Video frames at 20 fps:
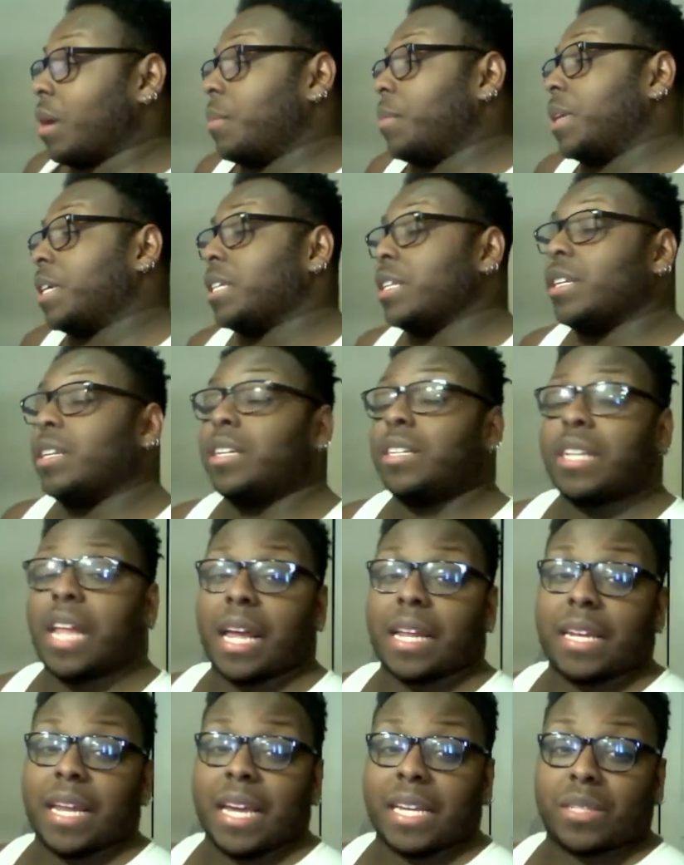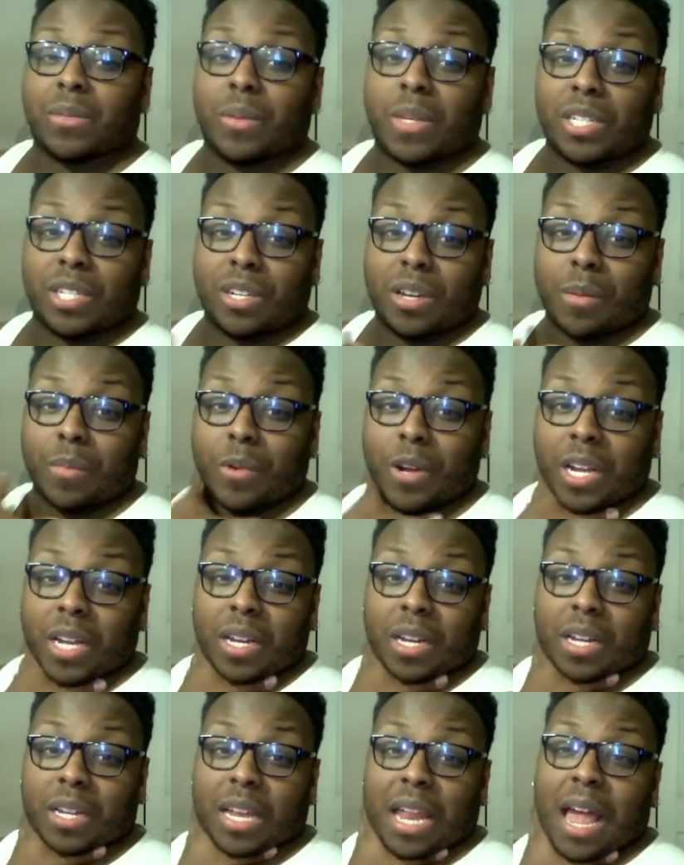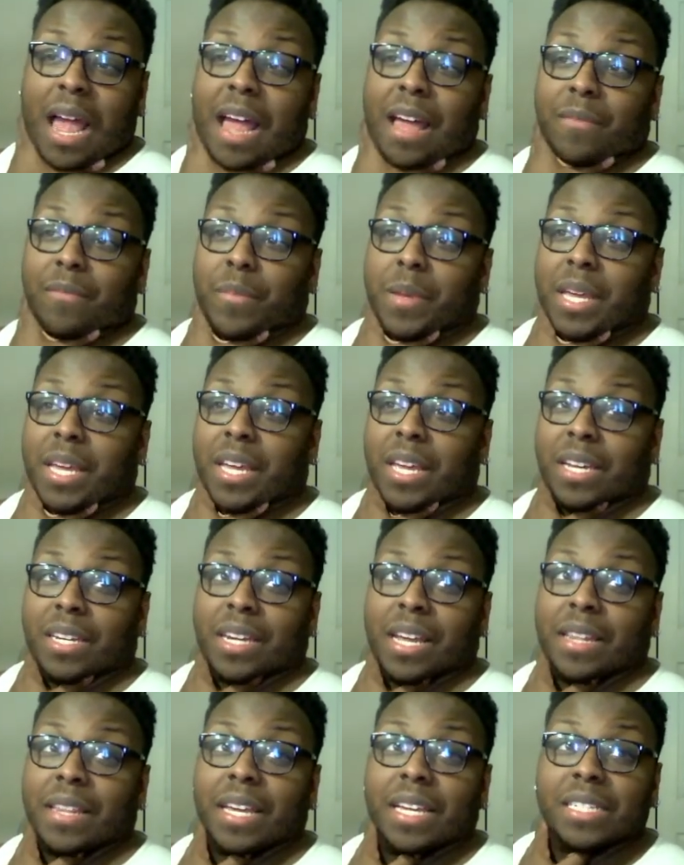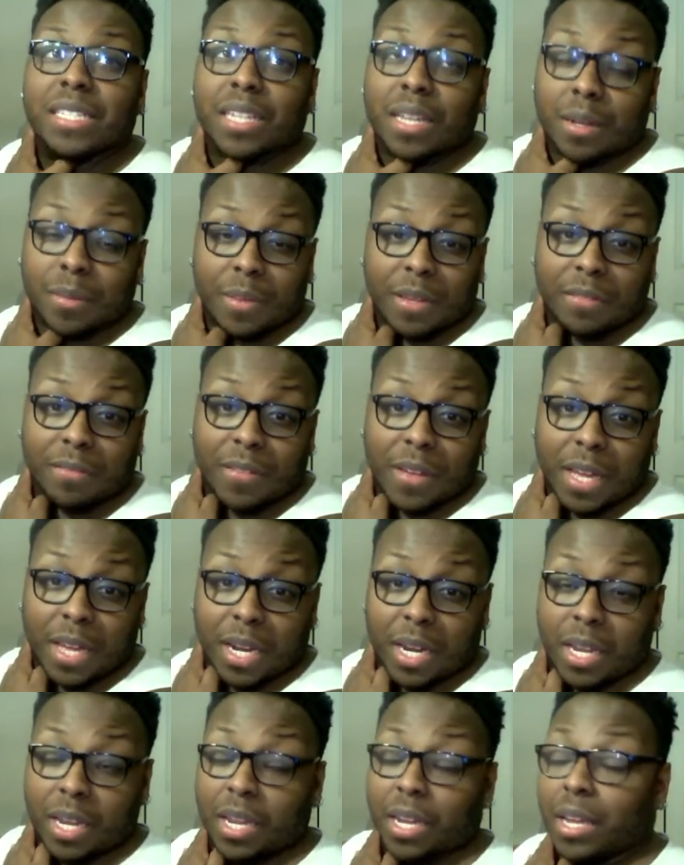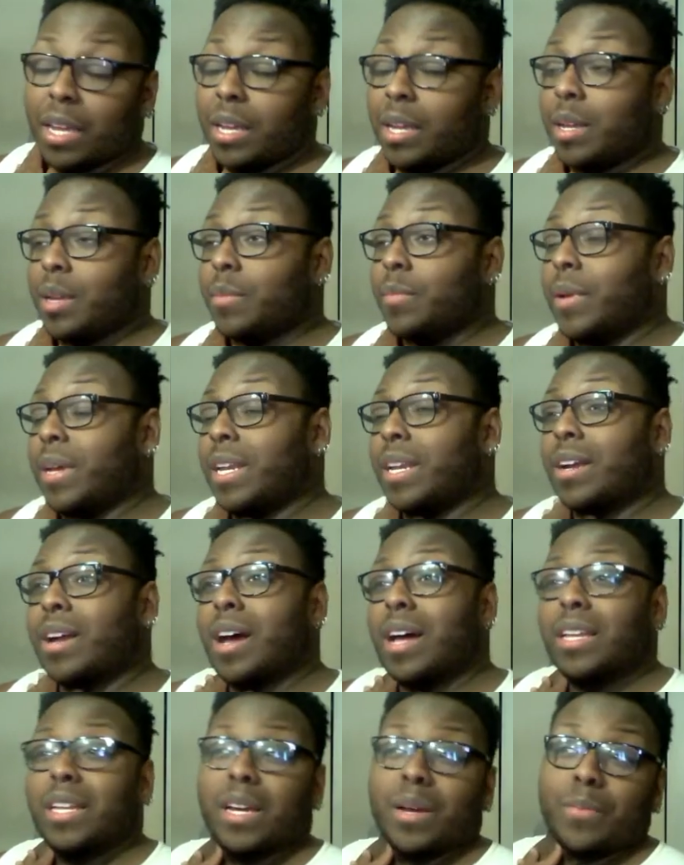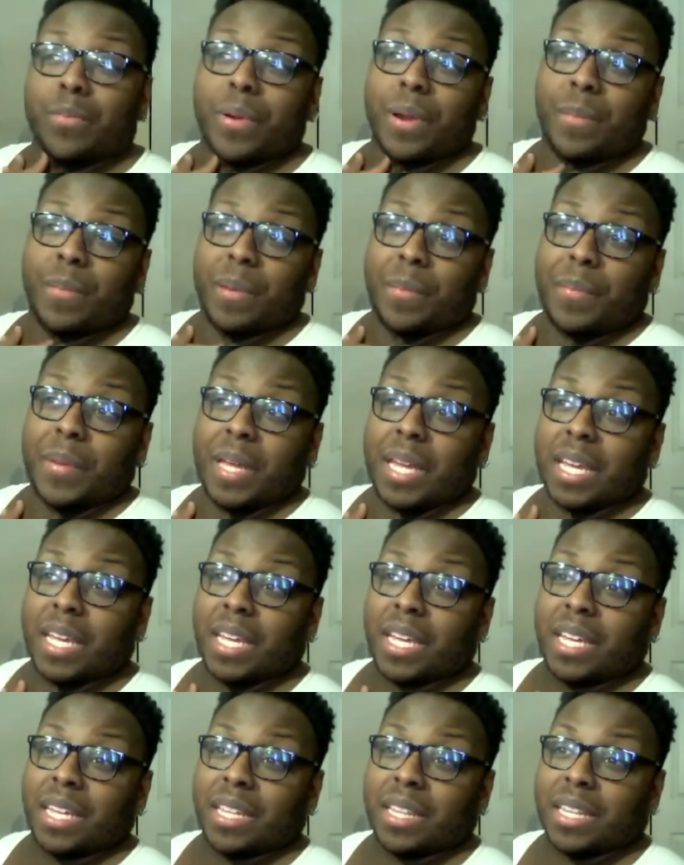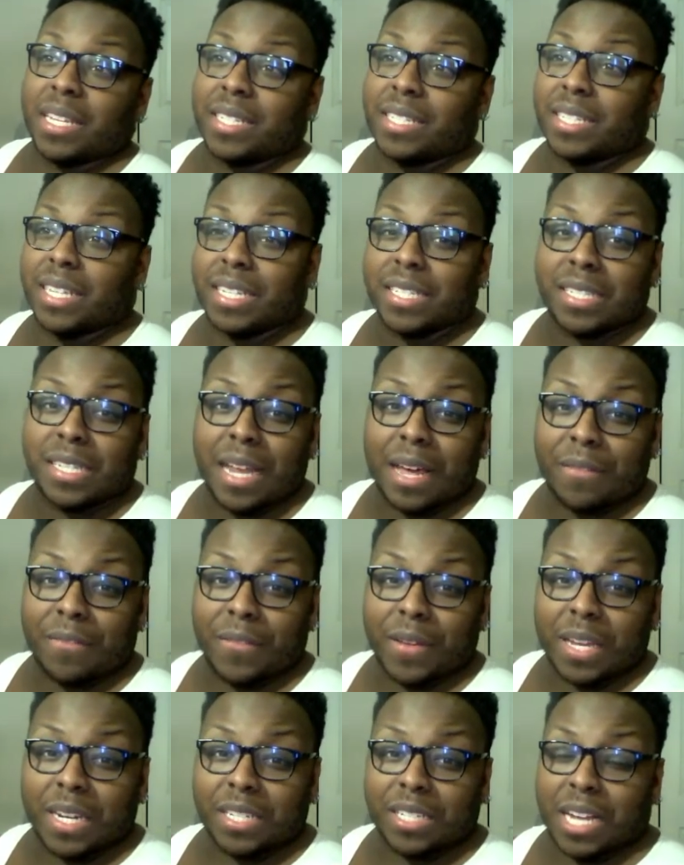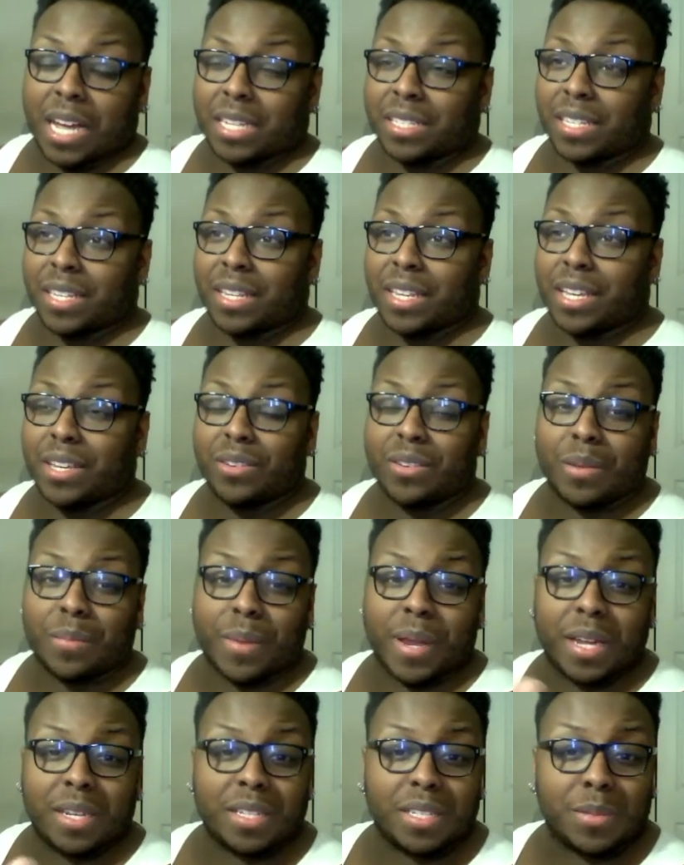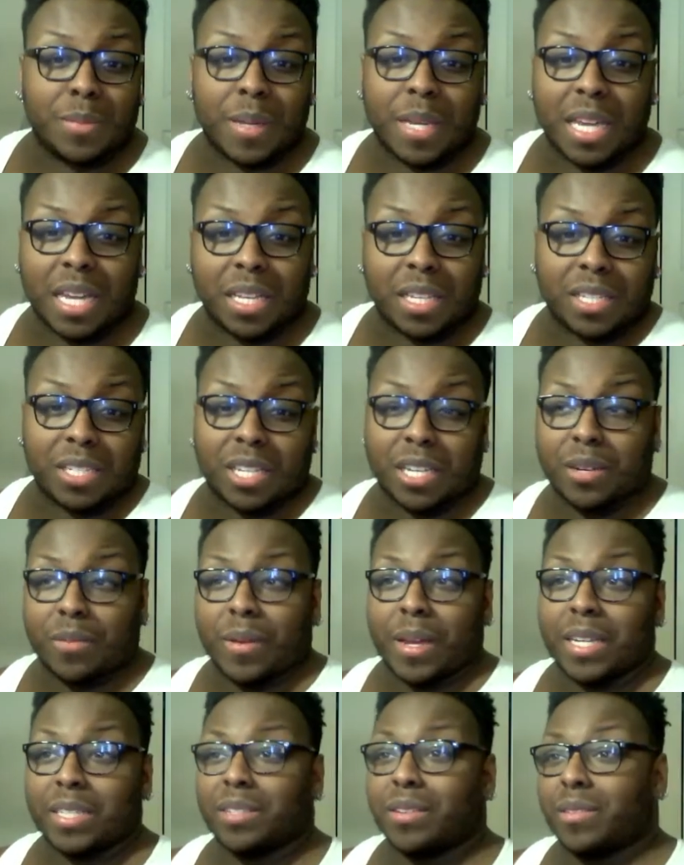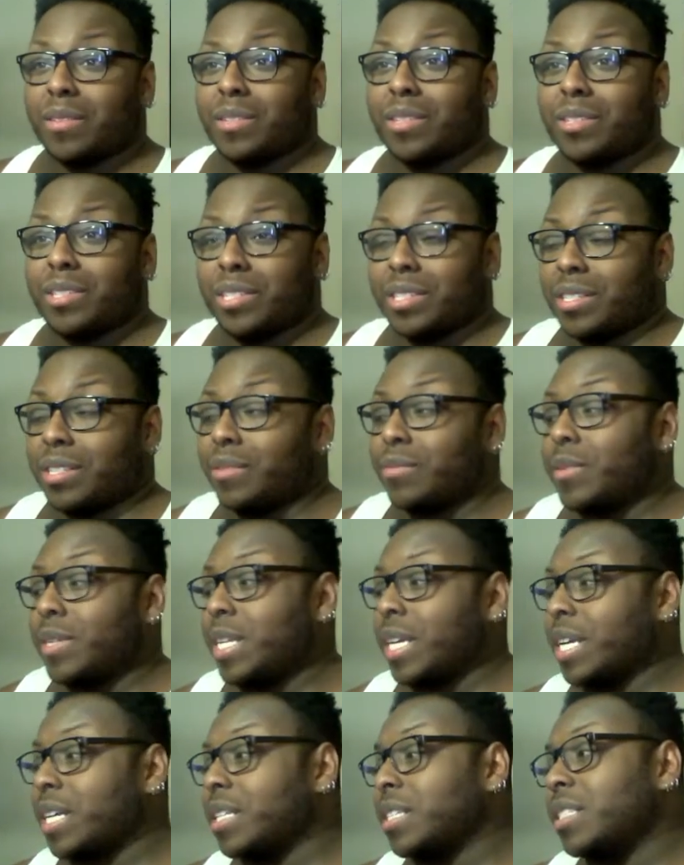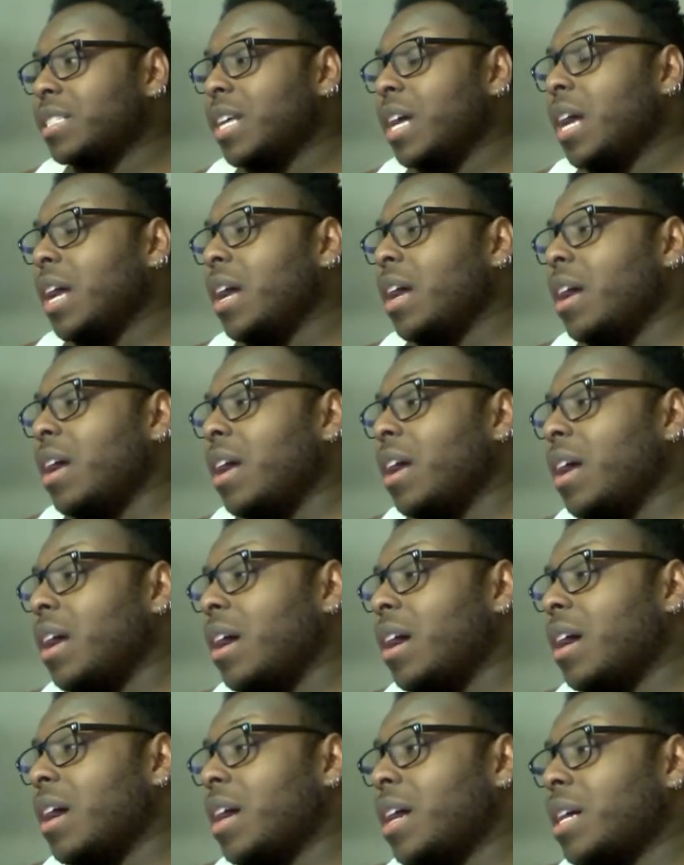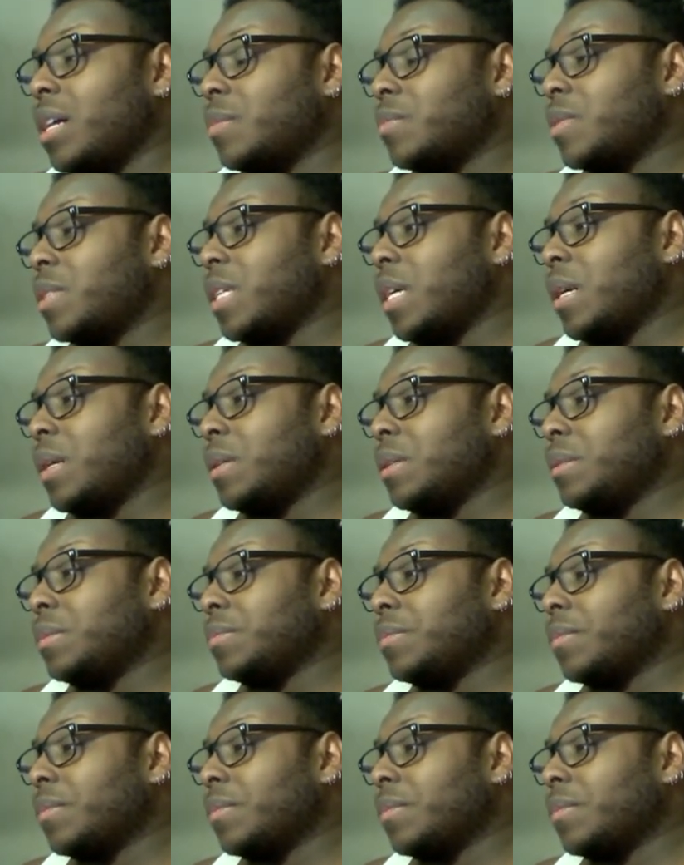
it looked like next week she's going to bring her a live pig. Now, that's going to be funny. But calling her Prima Piggy, that's not funny, Jocelyn. Then you can barely speak English anyway, so you just look ridiculous. Amada,